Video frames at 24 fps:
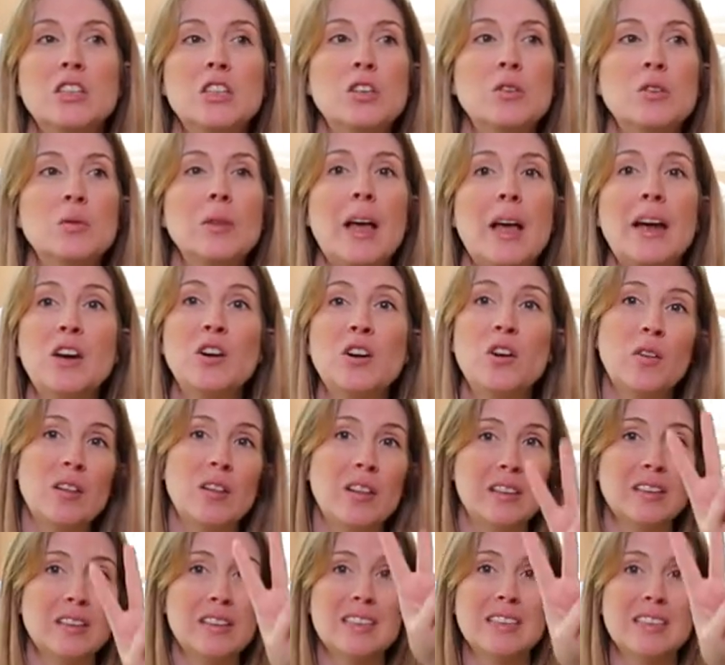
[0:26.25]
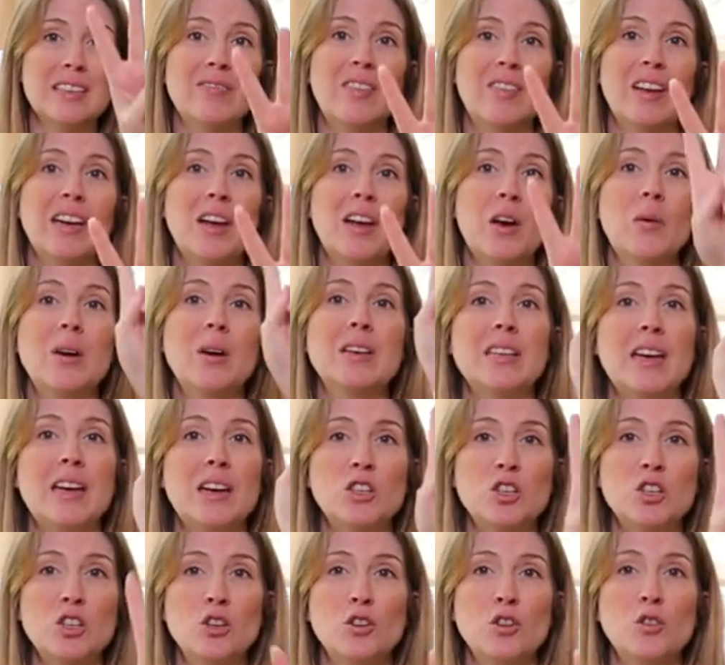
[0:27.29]
to let you know that this video is a
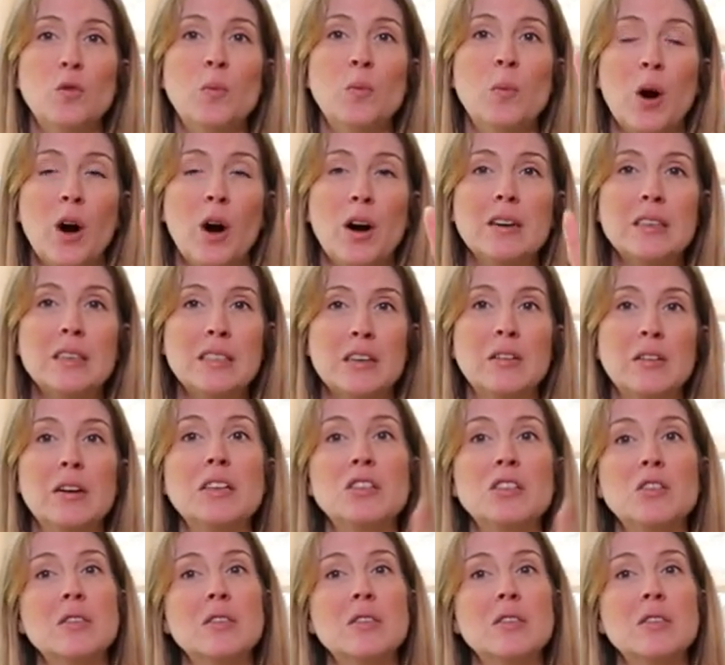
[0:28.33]
two-part series.